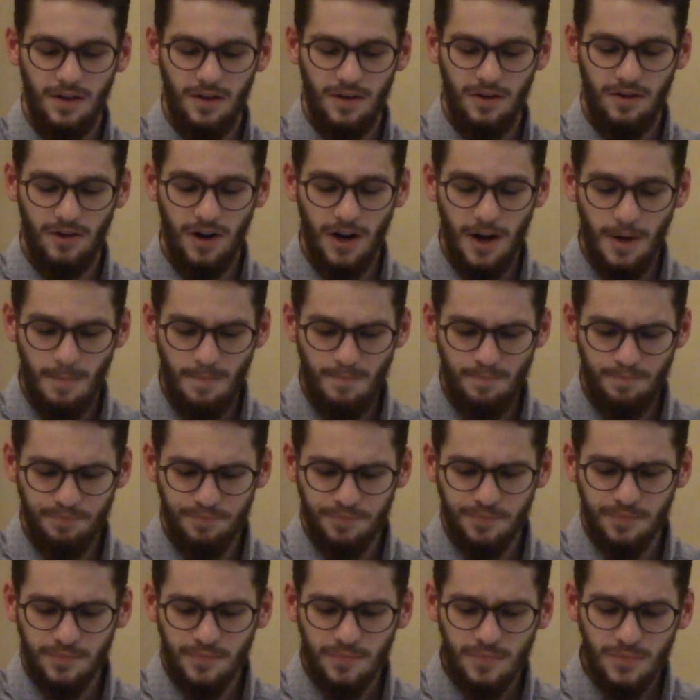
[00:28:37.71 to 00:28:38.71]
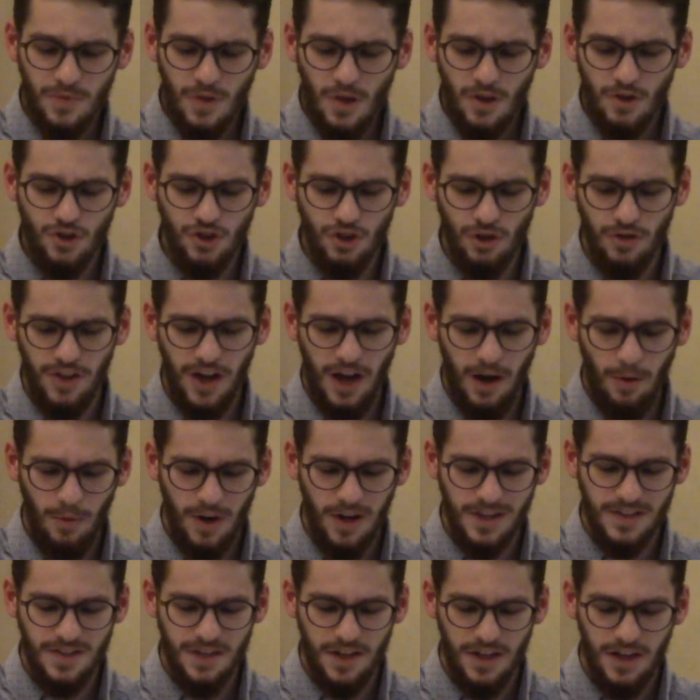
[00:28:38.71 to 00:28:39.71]
Alright? So that
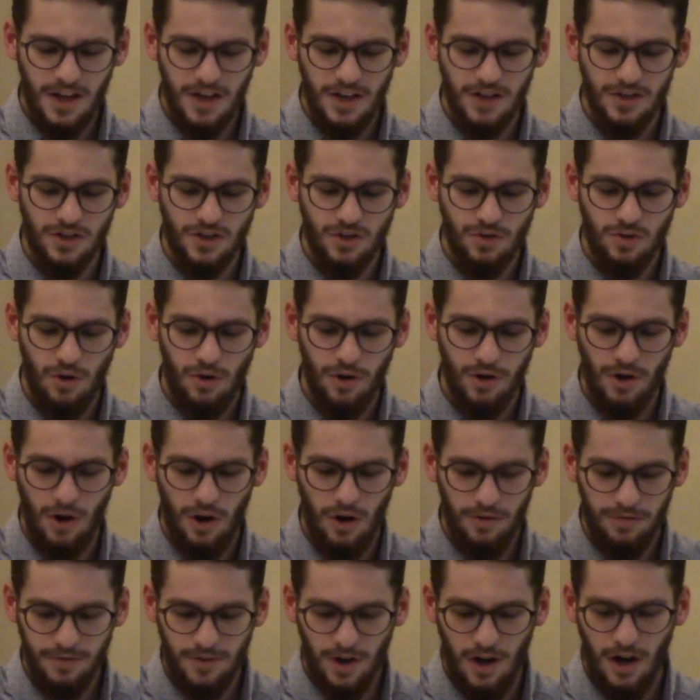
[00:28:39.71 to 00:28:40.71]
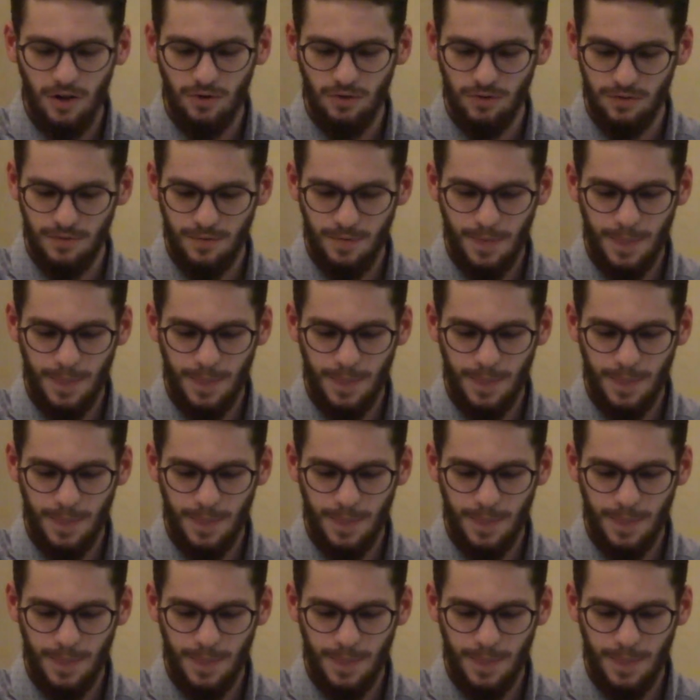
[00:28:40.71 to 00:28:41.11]
was the story of Qarun.